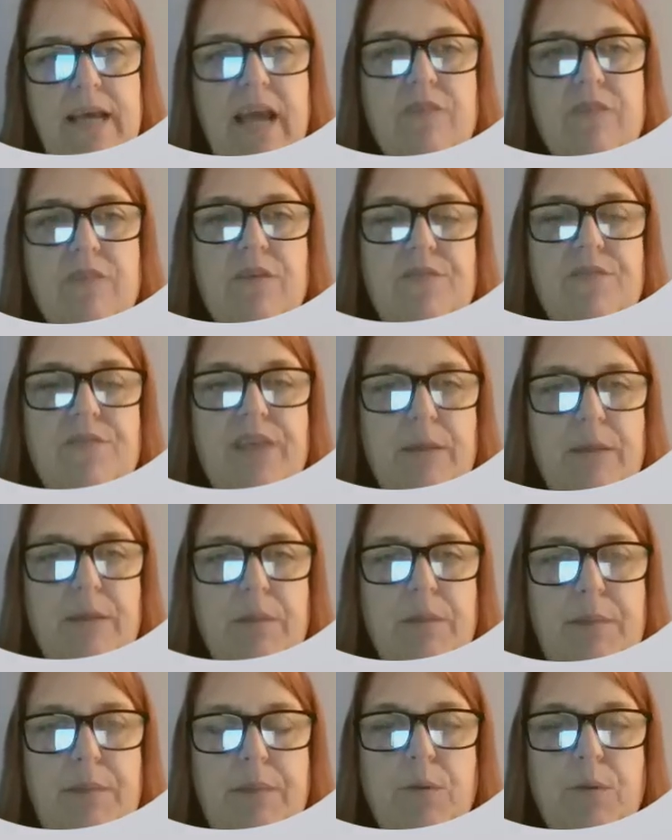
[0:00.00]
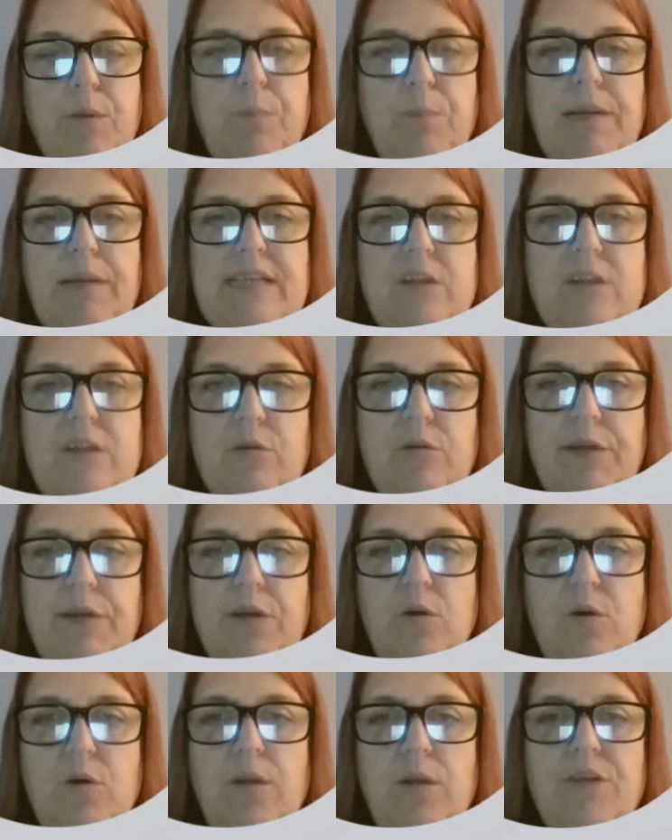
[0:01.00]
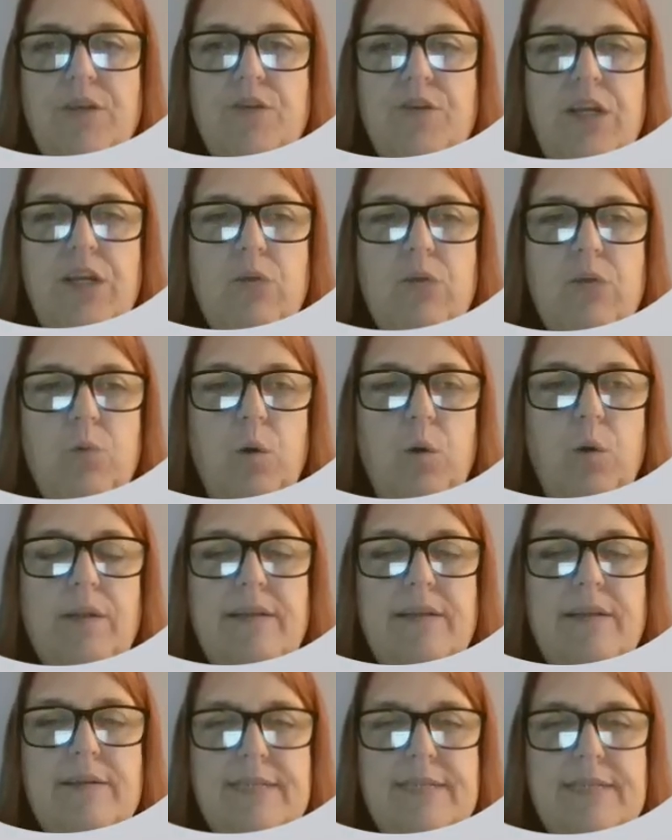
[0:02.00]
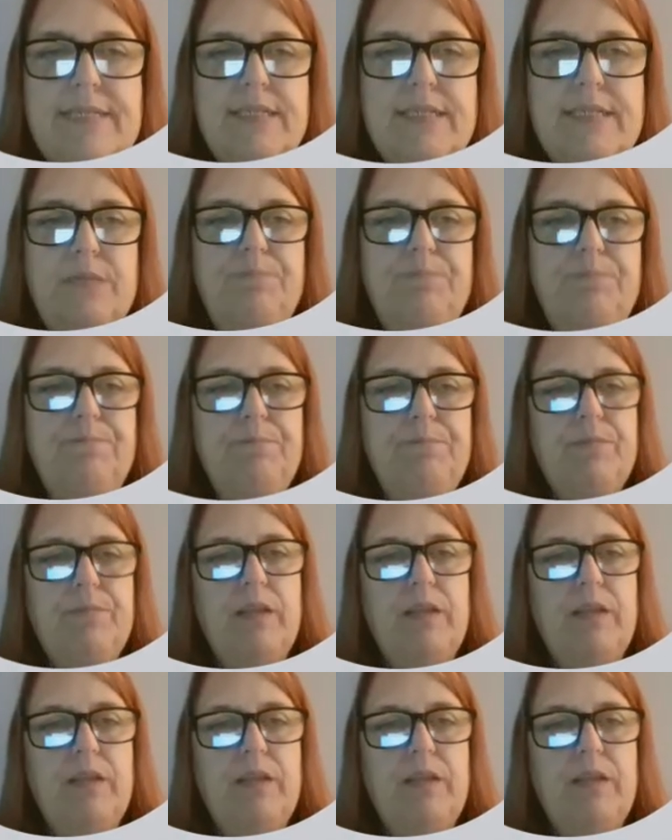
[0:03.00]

Every family member plays a critical and unique role in the system.